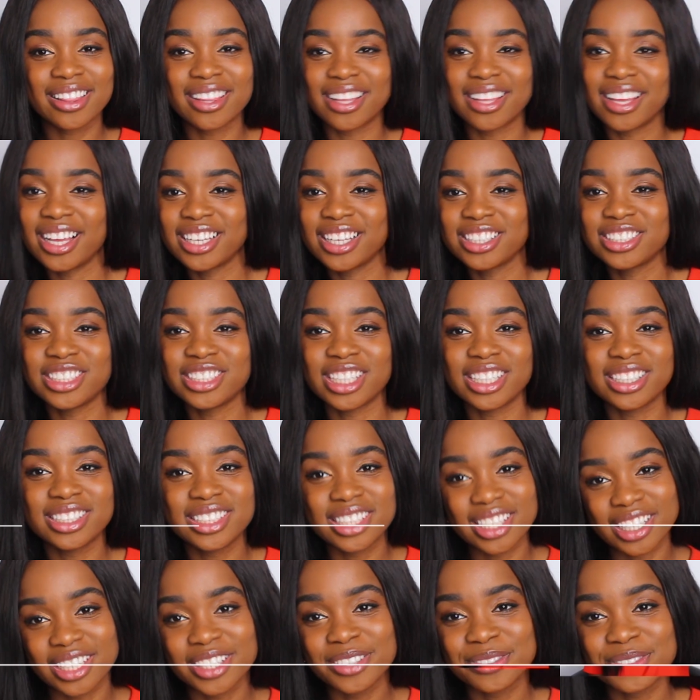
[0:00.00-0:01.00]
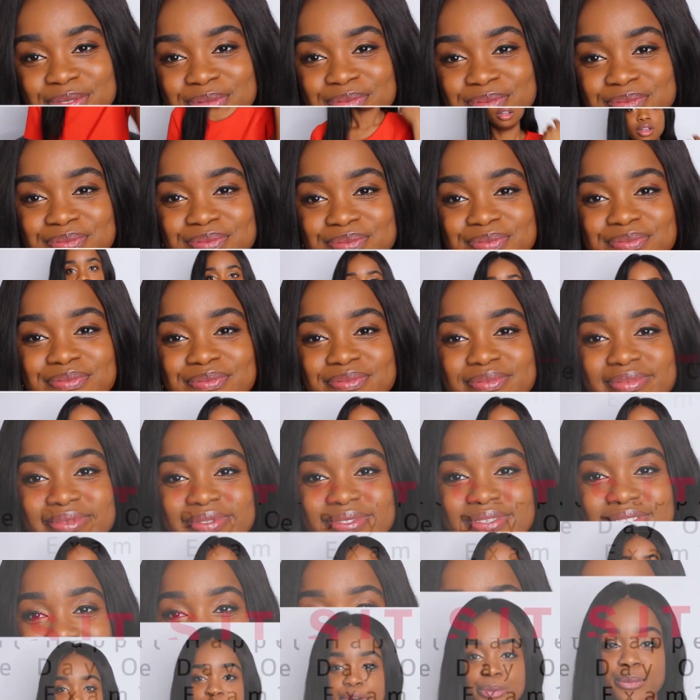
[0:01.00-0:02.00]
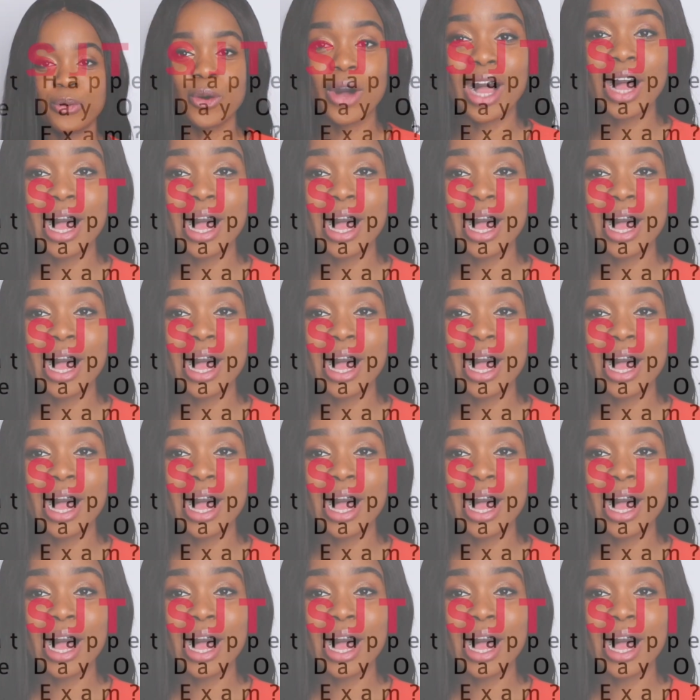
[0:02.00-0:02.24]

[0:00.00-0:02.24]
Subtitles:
the SJT. So what